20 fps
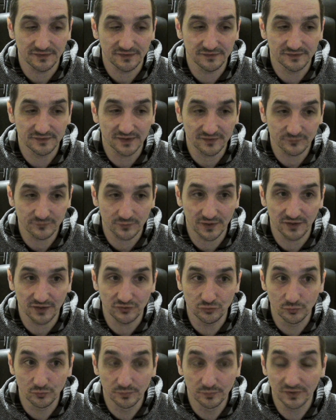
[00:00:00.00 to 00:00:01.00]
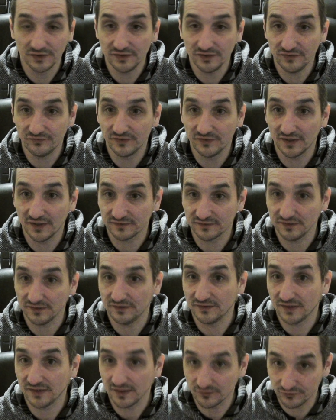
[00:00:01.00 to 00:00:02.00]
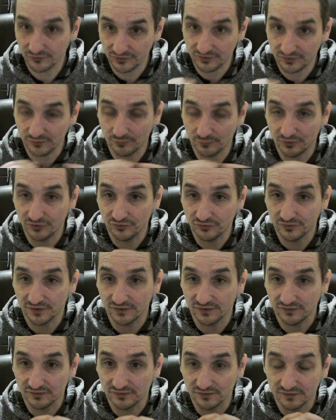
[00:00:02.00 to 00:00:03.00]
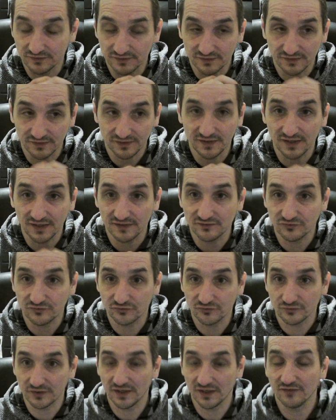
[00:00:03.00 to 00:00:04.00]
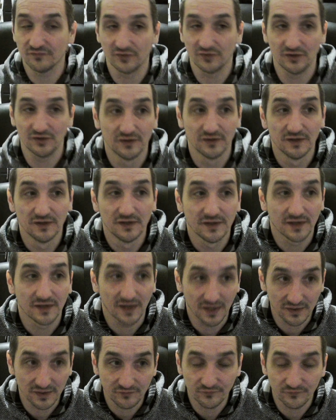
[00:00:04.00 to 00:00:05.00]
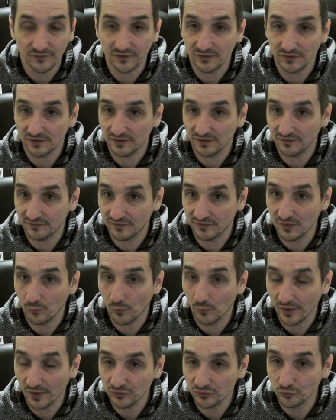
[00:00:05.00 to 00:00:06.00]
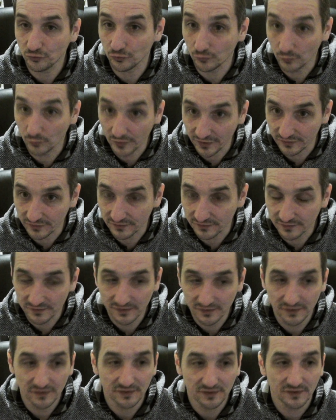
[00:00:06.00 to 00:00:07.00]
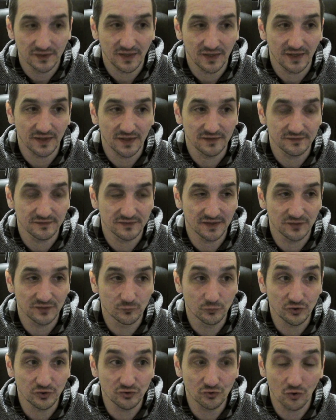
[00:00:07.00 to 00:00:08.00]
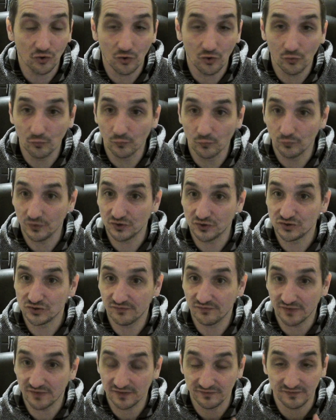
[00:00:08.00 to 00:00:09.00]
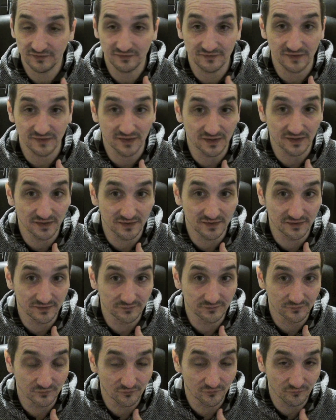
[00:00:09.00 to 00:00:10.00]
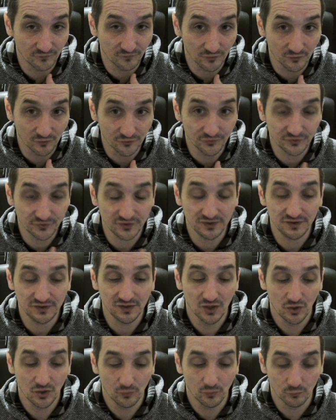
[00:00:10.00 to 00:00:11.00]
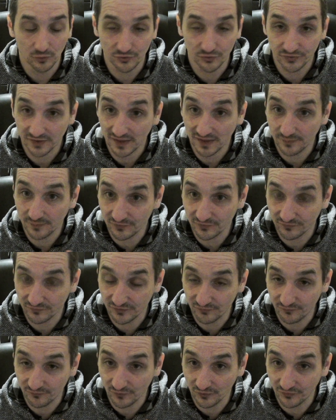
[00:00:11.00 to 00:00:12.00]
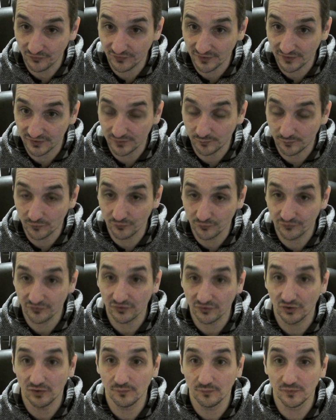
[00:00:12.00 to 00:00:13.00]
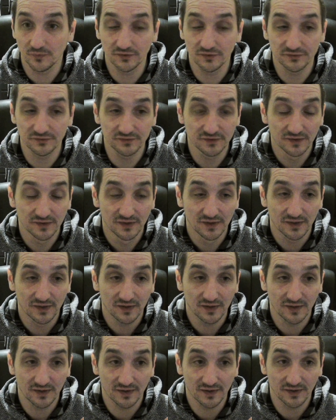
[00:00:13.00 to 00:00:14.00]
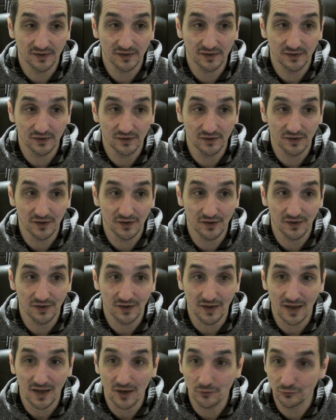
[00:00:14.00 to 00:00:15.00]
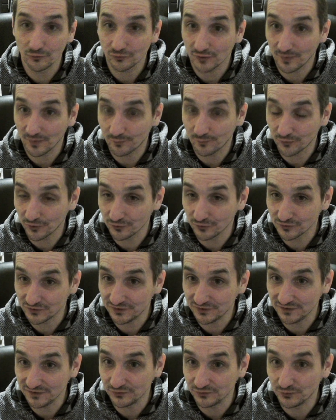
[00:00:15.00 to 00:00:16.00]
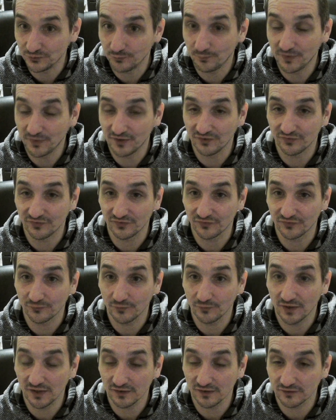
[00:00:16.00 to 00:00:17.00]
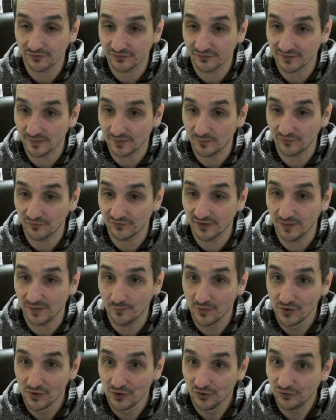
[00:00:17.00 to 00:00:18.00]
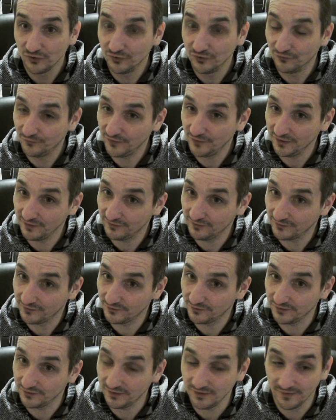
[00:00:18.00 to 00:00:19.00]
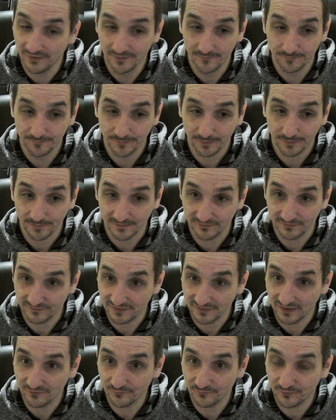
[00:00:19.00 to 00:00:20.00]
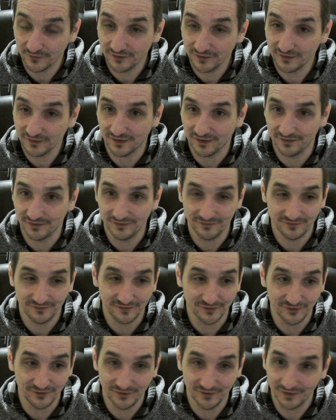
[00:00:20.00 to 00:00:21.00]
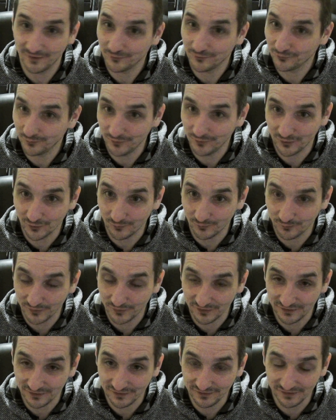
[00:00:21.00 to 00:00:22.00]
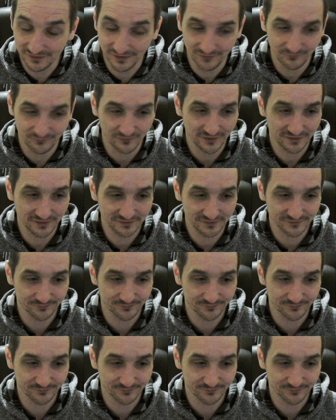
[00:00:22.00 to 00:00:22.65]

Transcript: that's why I do believe that integrity, where you can get together, I think it's the way to win. And then we know which devices are faulty, what types of the faults are the most common, how to approach these repairs as well, because some of them you think it's only something and it's turning out to be completely different.